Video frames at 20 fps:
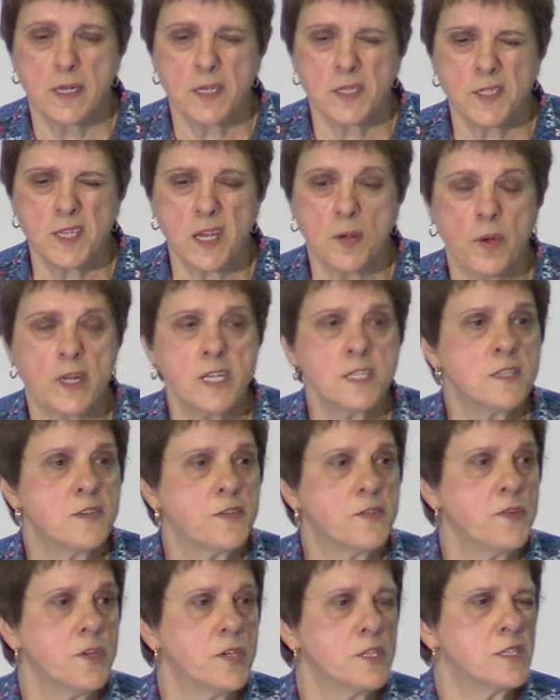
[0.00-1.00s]
So what does the
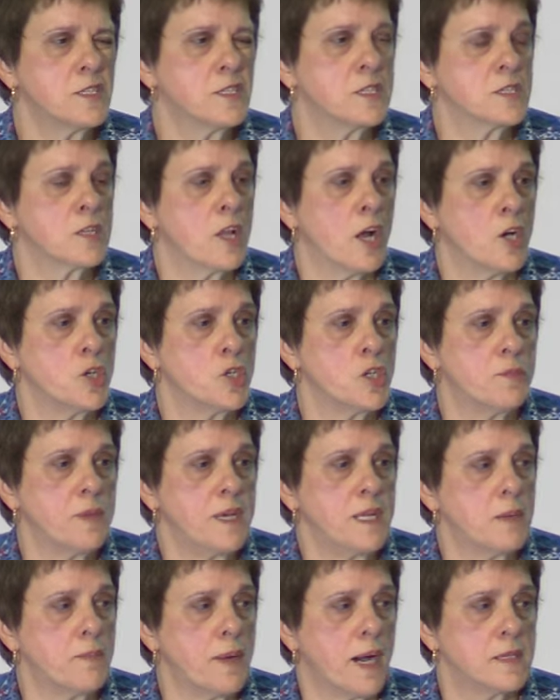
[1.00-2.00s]
first disclosure
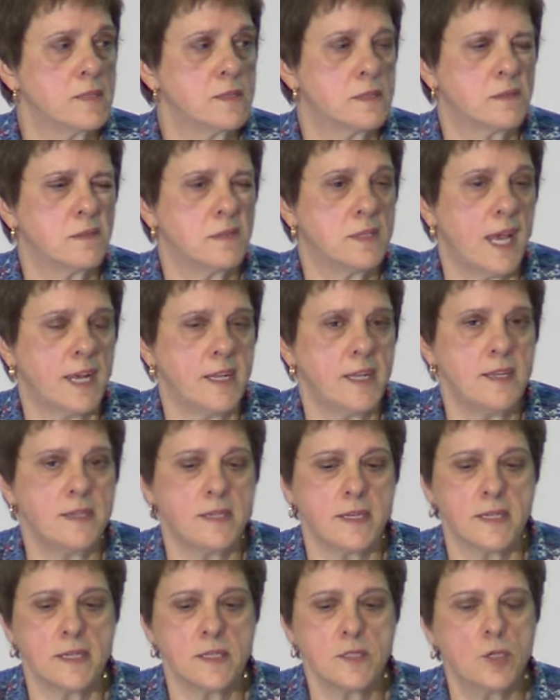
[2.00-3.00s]
mean about "Daddy
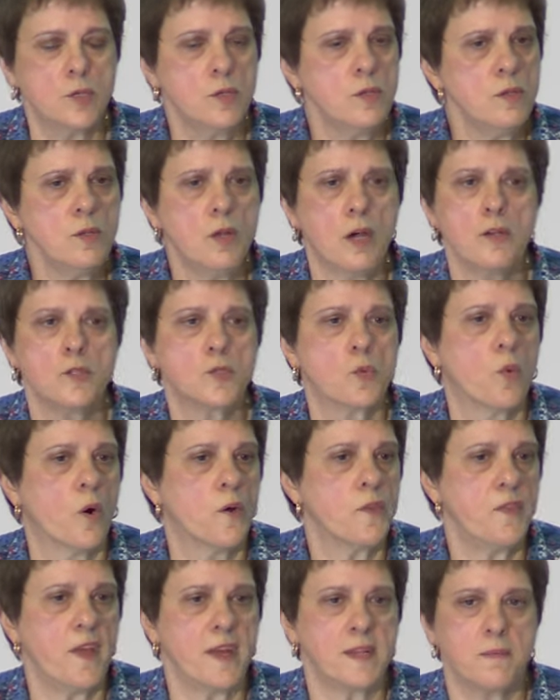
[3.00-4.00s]
did it"? Who knows
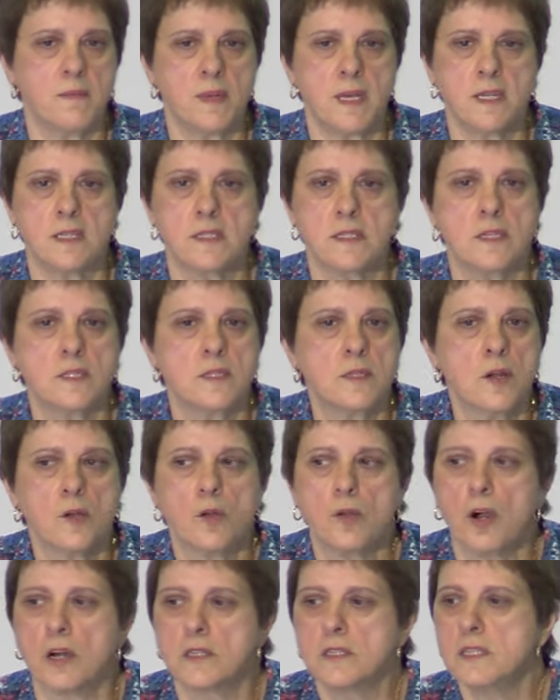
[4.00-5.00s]
what that means? There's no
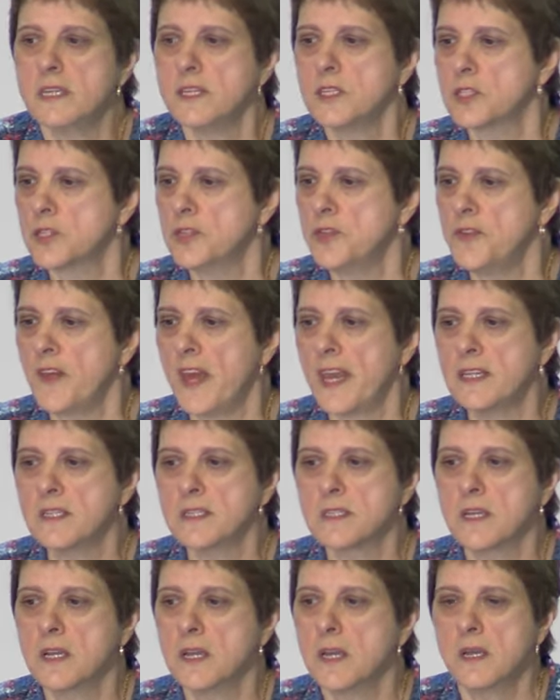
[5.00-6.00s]
context to
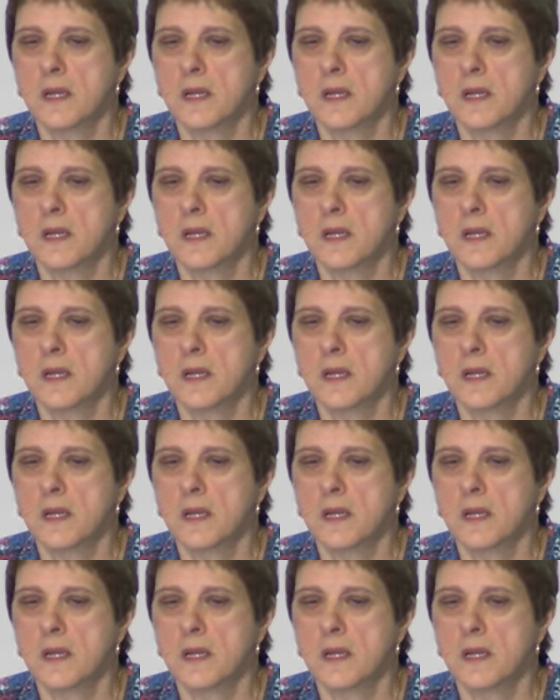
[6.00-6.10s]
that.